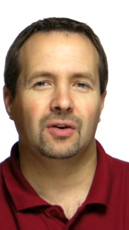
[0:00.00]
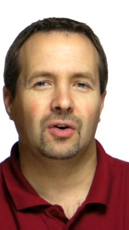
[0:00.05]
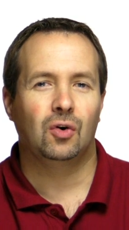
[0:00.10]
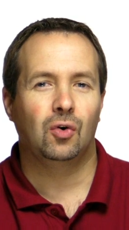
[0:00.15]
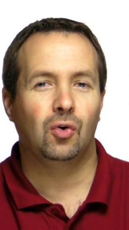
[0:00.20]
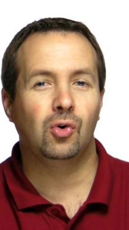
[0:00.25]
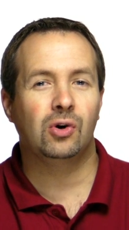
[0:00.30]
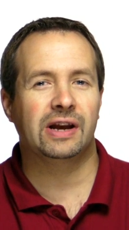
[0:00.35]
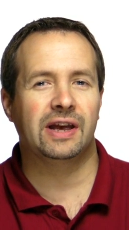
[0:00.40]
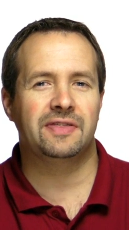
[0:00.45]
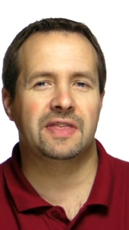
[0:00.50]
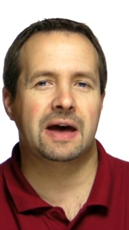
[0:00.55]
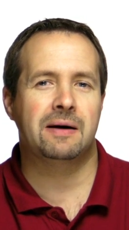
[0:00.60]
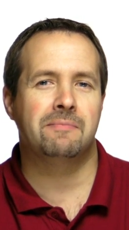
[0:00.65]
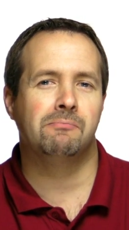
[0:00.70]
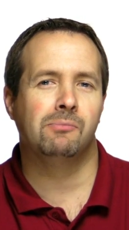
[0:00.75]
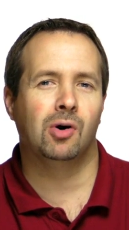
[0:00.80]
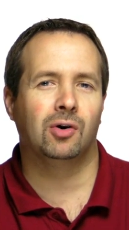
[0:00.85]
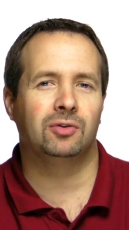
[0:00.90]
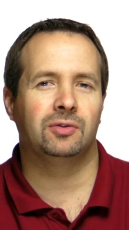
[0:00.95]
Or get that
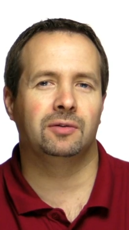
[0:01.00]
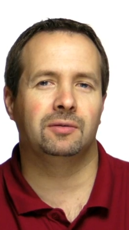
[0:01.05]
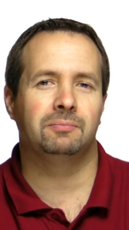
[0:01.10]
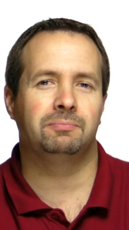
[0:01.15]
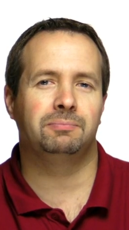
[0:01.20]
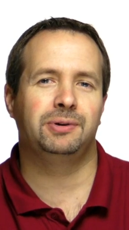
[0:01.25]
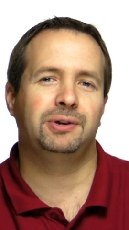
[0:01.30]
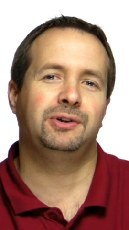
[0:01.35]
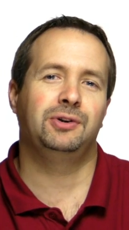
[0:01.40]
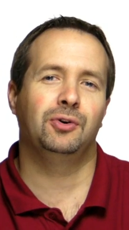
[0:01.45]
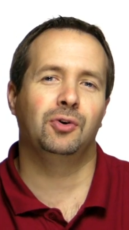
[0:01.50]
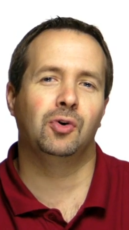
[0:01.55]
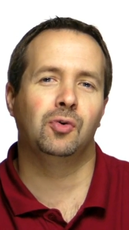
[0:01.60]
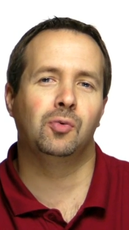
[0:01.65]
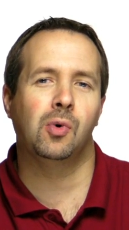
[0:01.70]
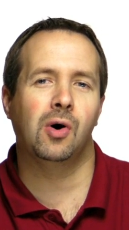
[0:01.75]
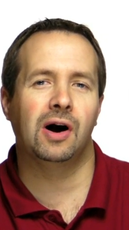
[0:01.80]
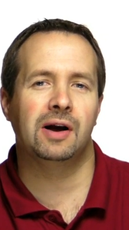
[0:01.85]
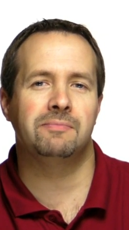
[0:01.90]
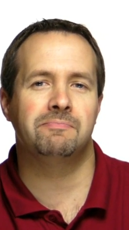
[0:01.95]
modern pure
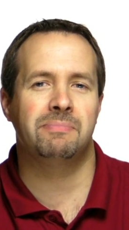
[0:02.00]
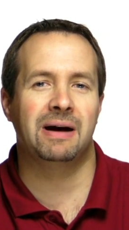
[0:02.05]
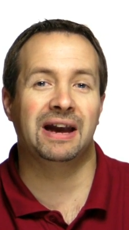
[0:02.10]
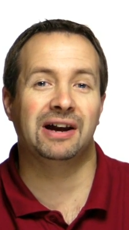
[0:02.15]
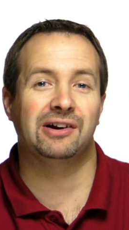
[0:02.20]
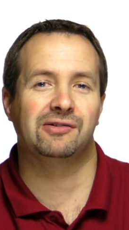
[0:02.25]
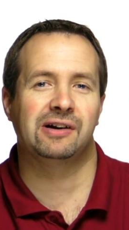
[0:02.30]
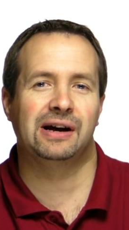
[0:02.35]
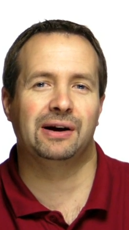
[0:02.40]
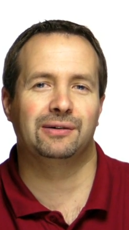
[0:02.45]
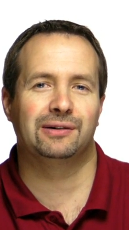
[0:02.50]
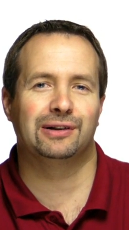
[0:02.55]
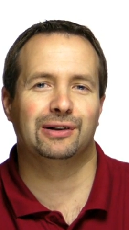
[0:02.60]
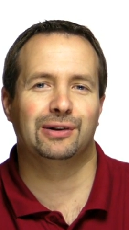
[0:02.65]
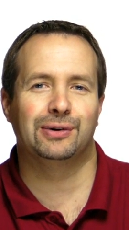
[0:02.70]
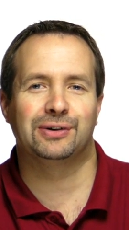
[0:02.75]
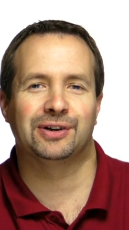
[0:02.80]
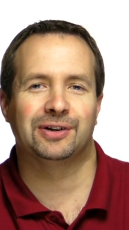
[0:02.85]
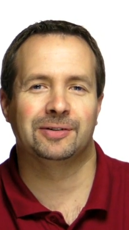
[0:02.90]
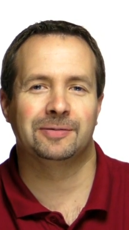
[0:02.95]
white background
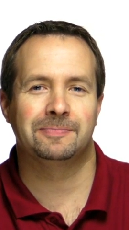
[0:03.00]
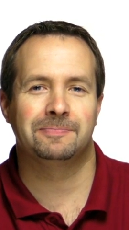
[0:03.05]
look.